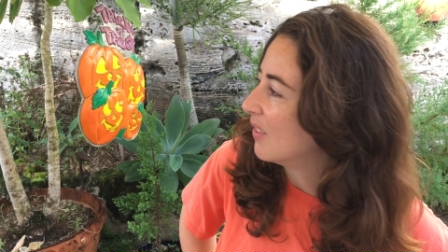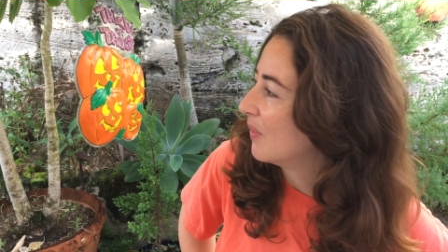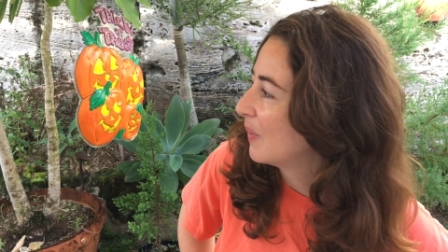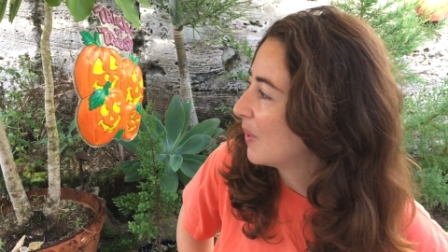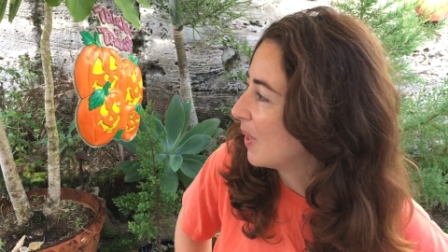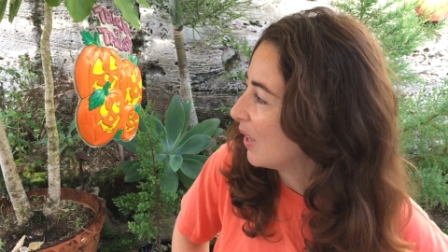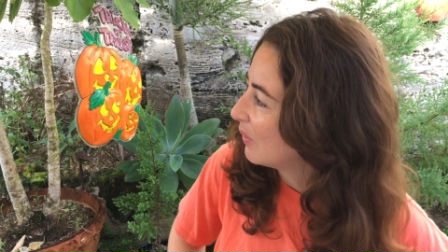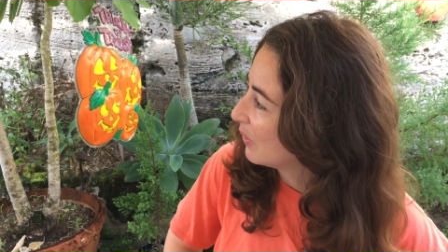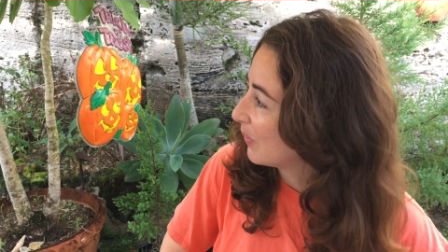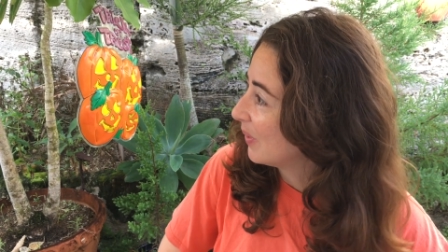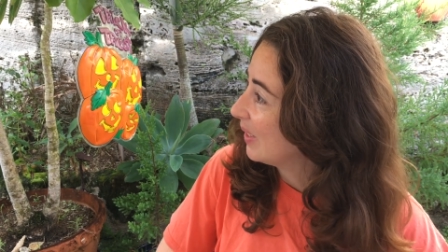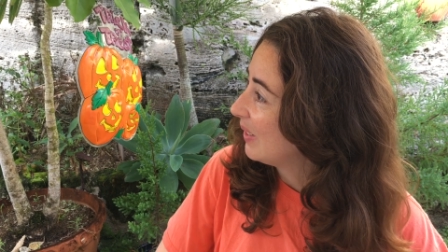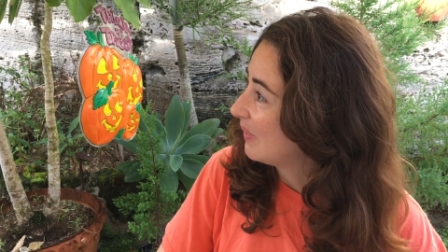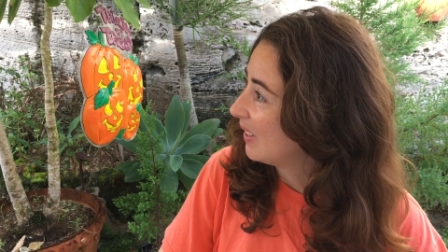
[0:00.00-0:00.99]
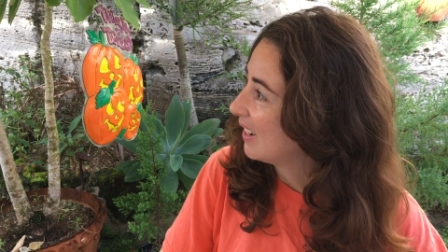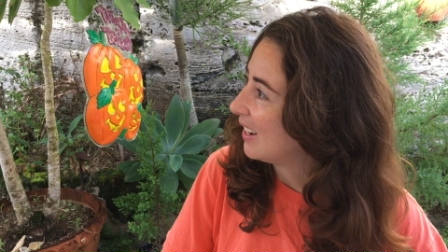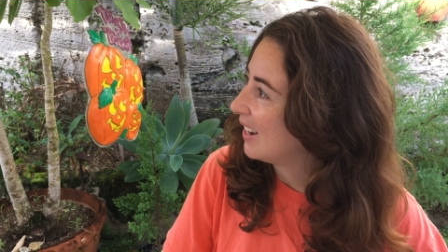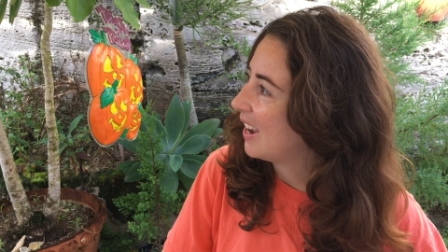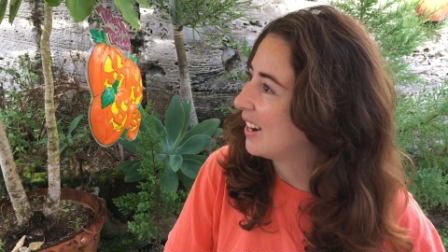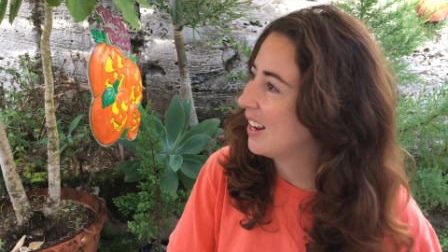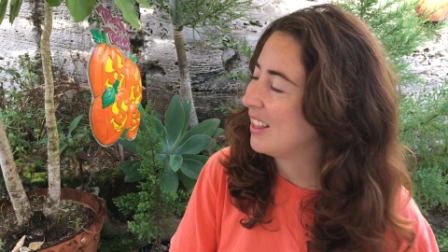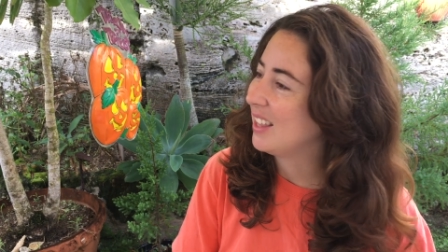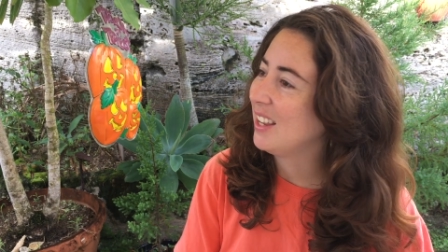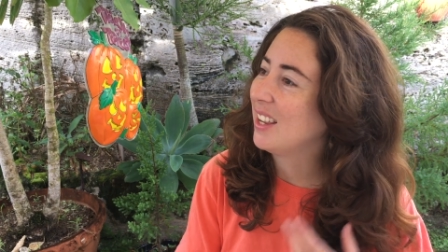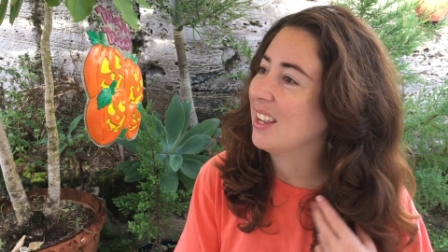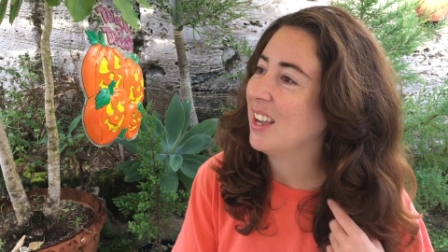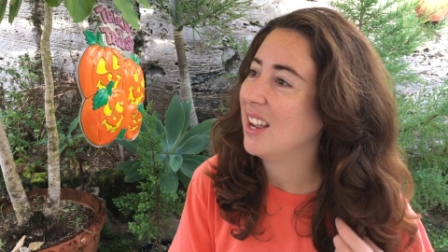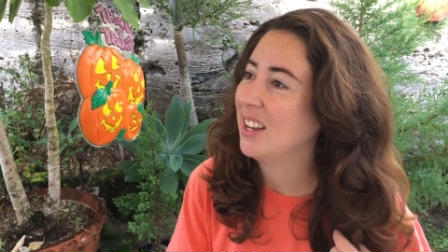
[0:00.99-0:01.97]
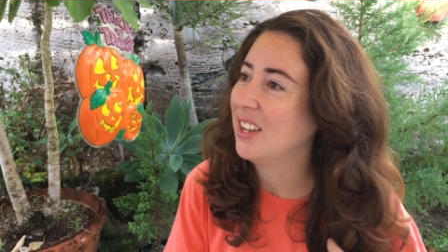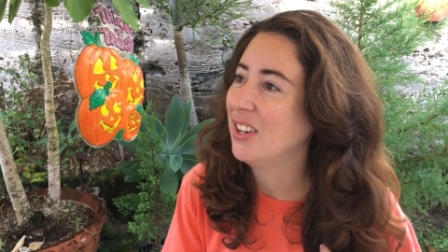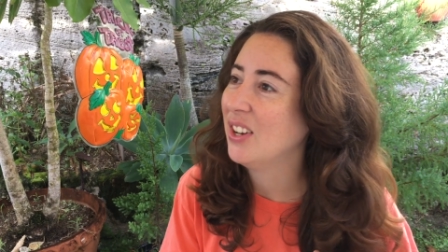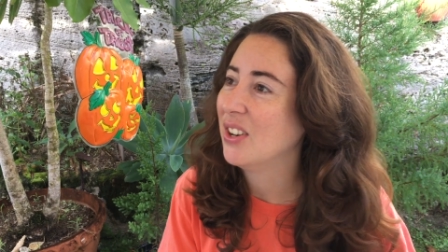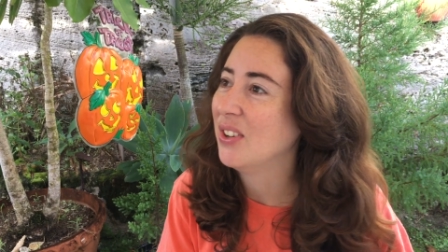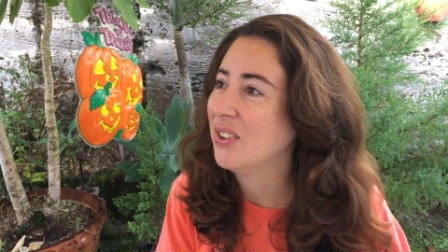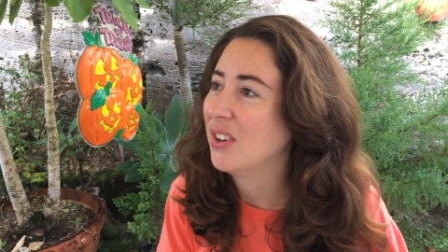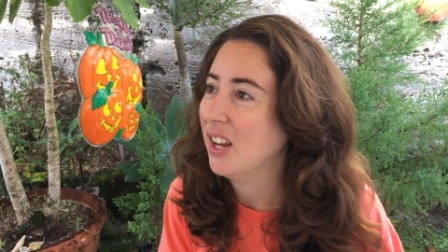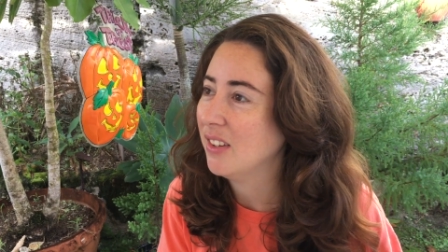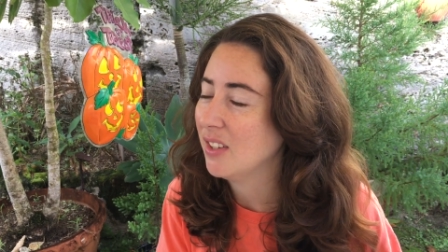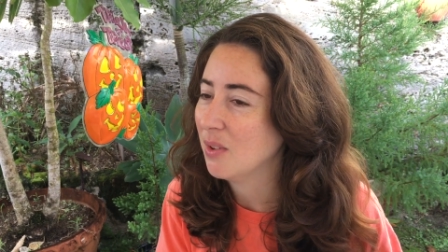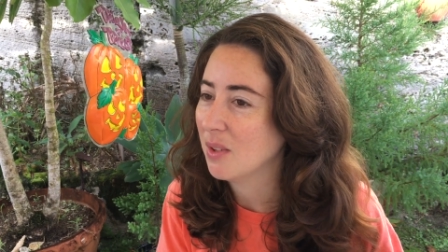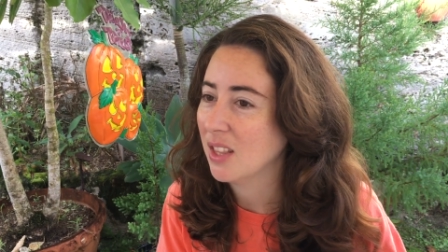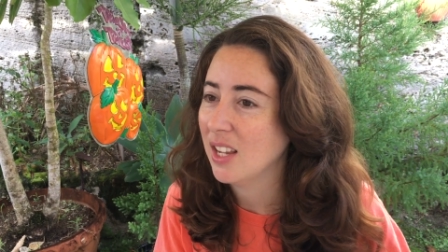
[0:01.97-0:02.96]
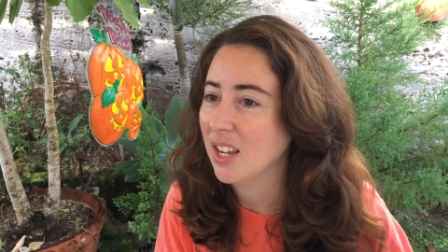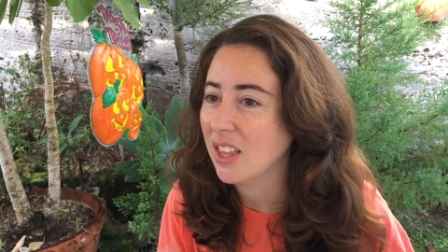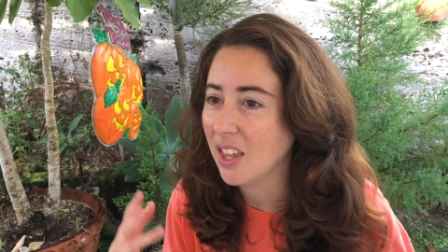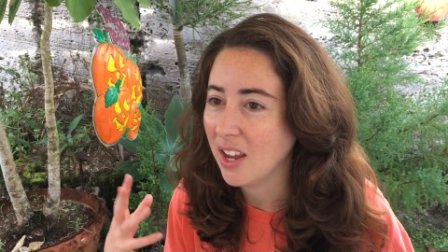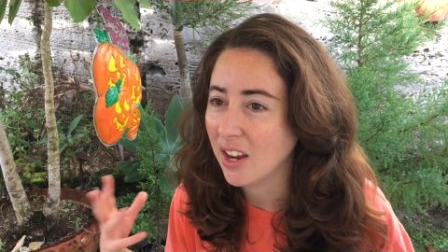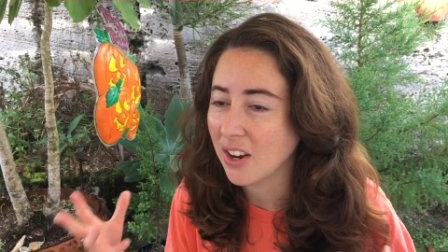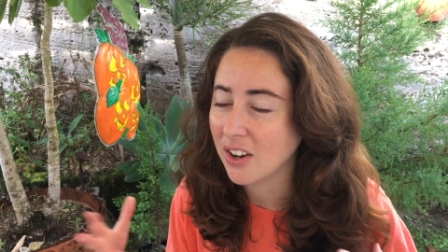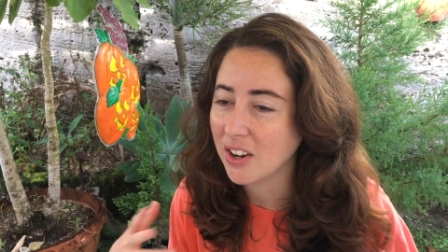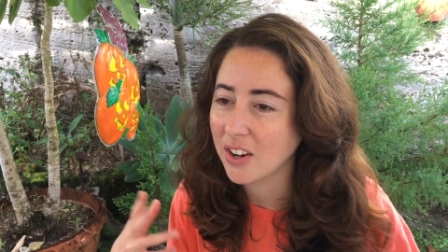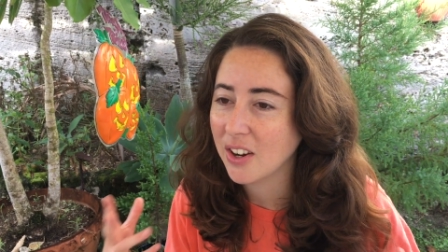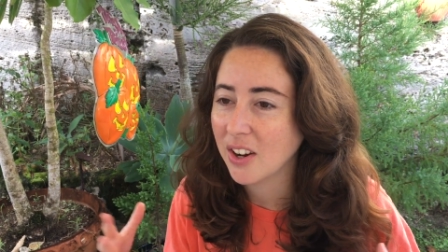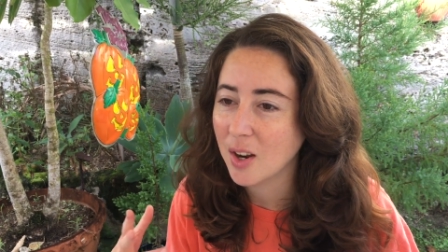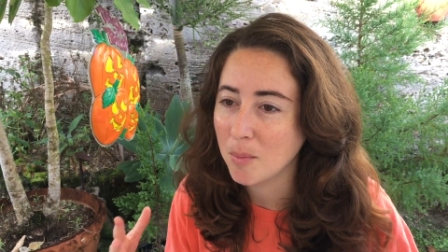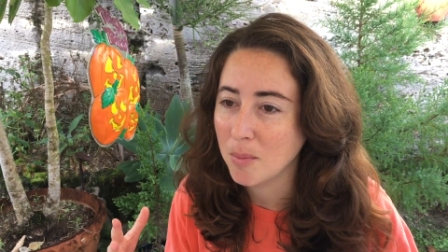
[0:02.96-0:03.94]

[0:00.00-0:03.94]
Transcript: So that was really fun, and I think I could go crazy with like the hair and